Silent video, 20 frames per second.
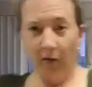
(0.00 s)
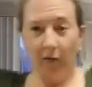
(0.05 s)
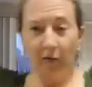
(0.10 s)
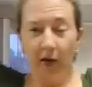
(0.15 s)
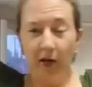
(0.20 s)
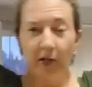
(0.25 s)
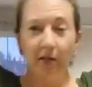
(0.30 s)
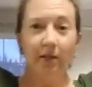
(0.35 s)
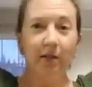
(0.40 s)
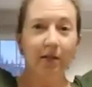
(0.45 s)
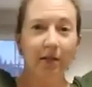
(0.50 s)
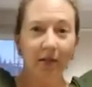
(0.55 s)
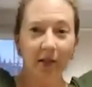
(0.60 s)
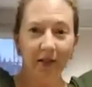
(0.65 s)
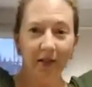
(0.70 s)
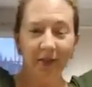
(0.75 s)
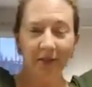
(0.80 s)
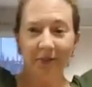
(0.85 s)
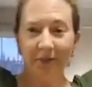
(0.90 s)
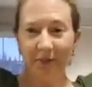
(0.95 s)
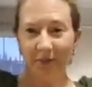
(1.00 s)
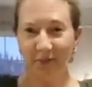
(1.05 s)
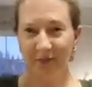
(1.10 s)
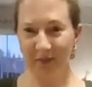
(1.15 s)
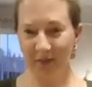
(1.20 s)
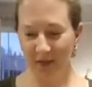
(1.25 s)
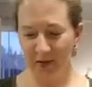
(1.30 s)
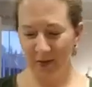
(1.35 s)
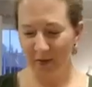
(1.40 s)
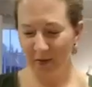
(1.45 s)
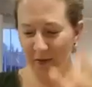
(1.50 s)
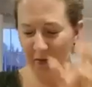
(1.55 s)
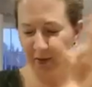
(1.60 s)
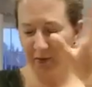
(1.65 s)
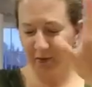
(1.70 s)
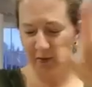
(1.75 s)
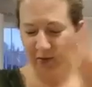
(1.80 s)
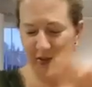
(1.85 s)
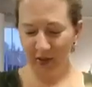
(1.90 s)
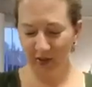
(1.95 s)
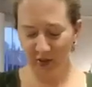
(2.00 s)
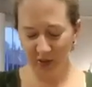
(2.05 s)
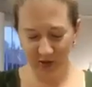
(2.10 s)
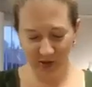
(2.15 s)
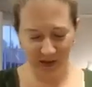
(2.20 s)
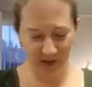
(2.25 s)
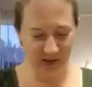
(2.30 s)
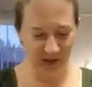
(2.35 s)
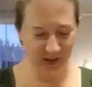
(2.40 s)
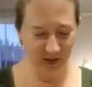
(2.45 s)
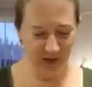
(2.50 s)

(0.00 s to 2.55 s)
Friends, we have reached